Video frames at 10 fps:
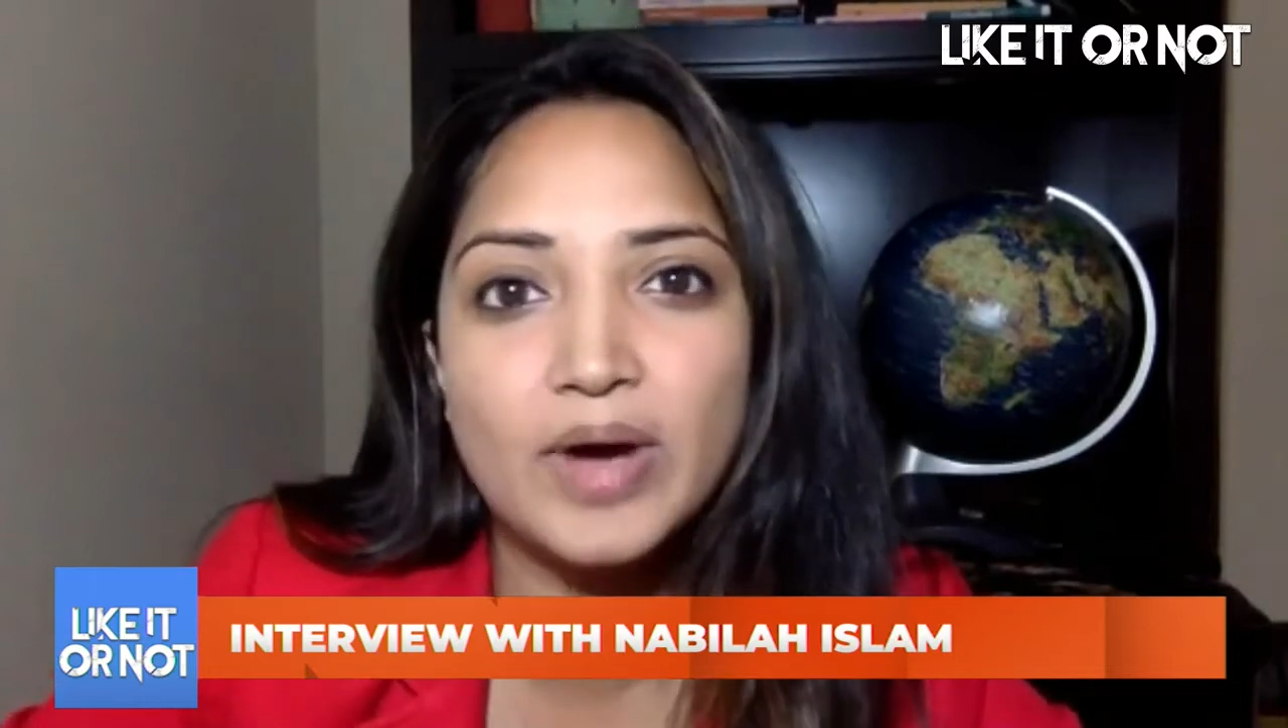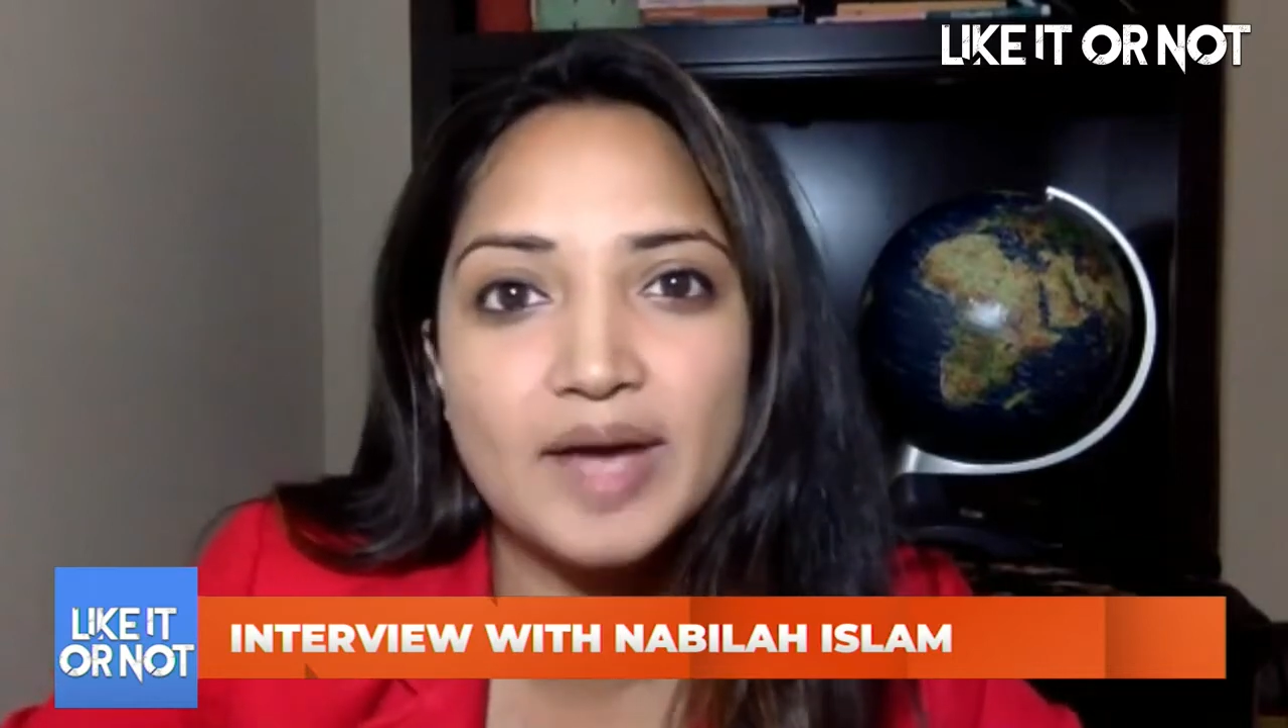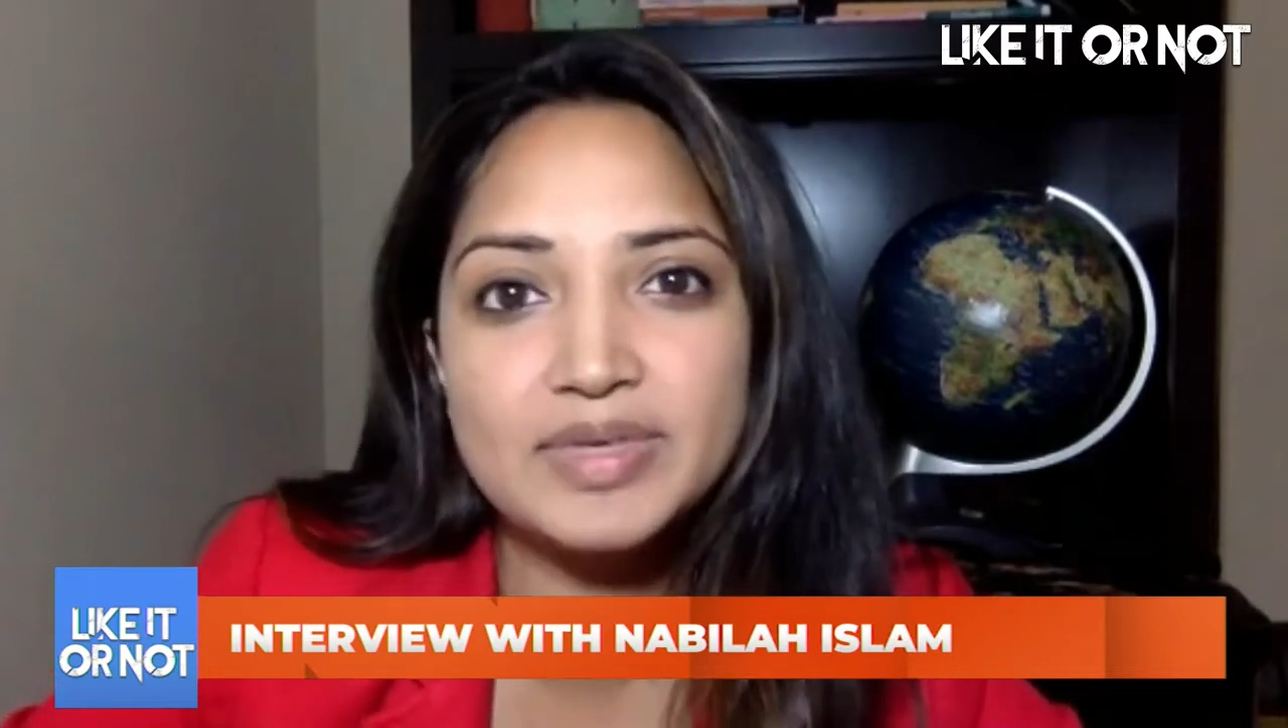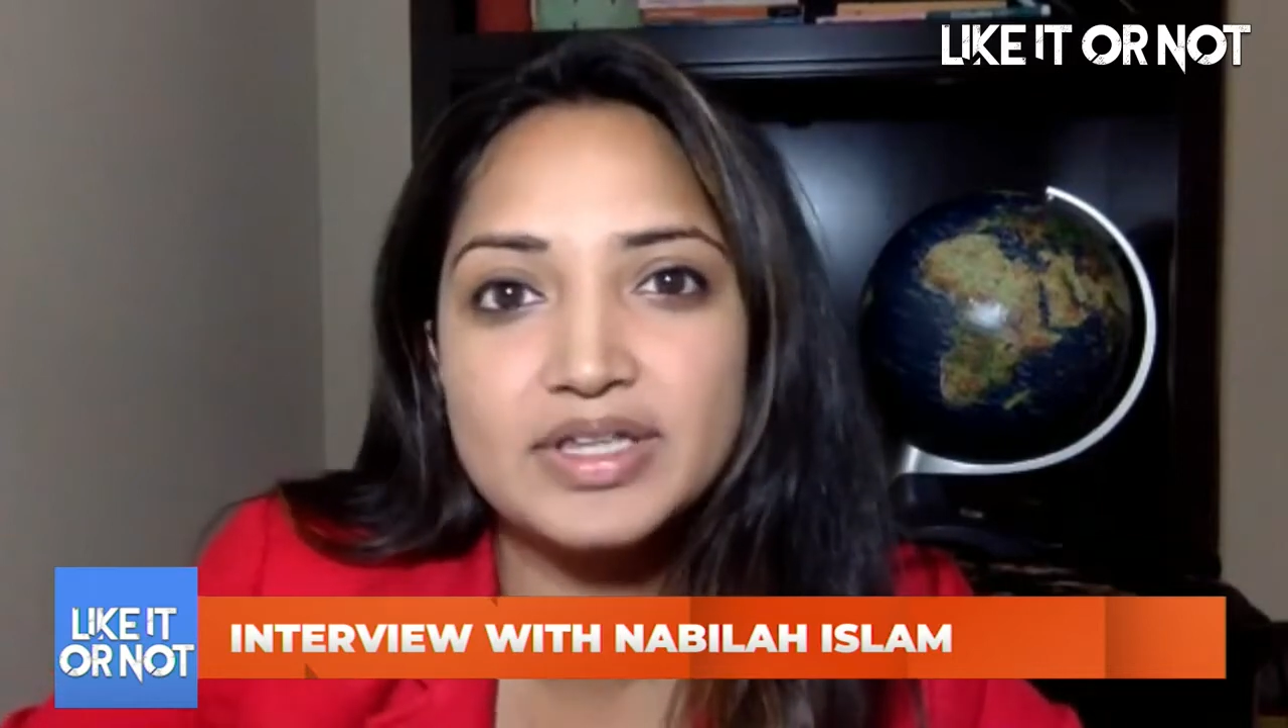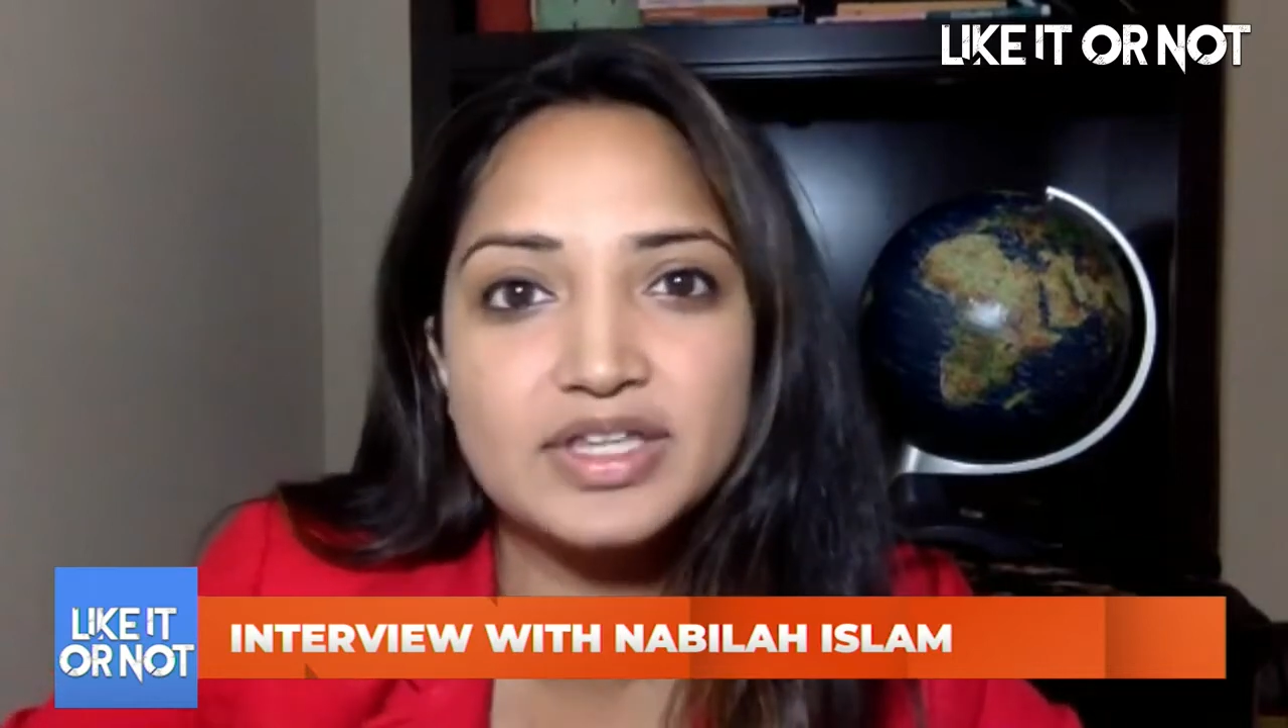I
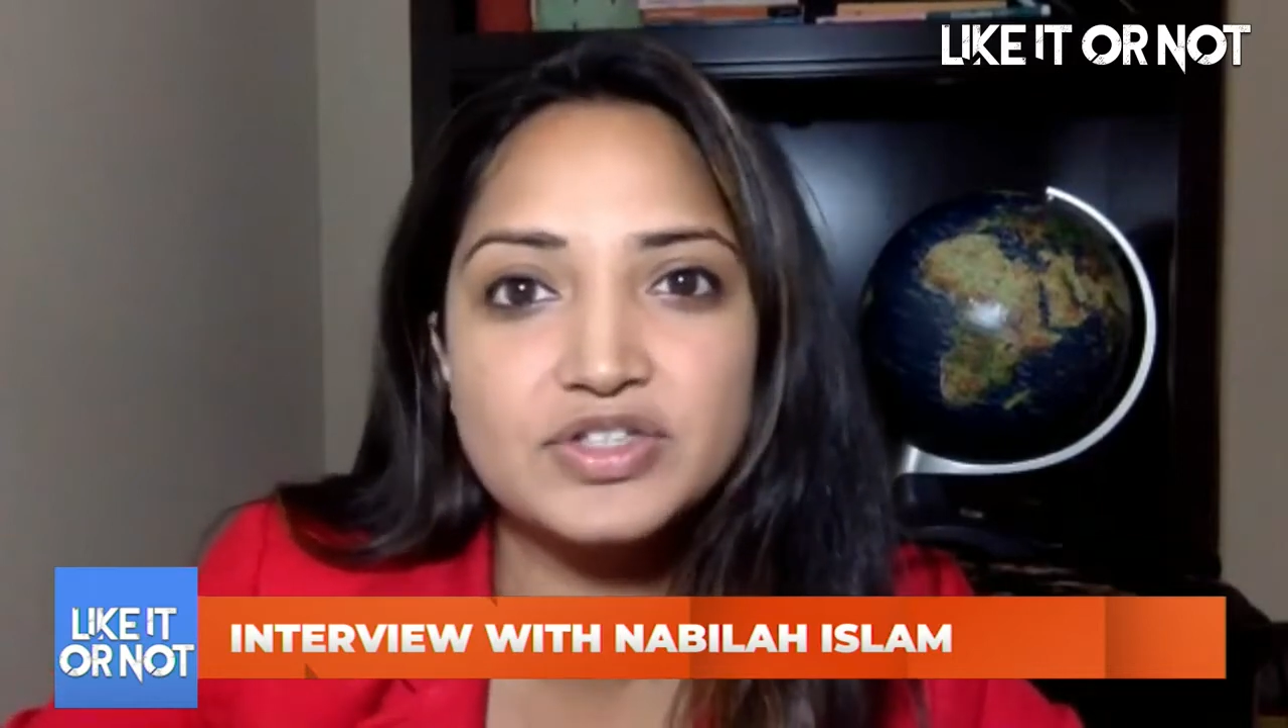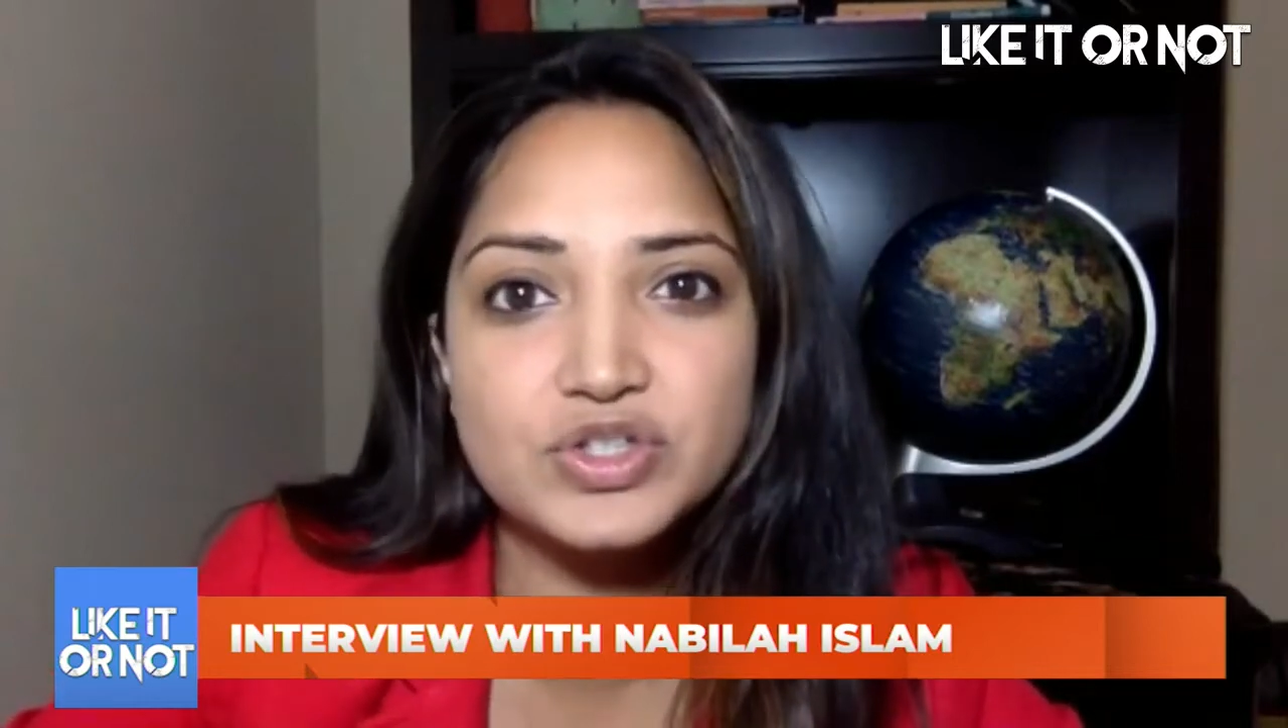mean, this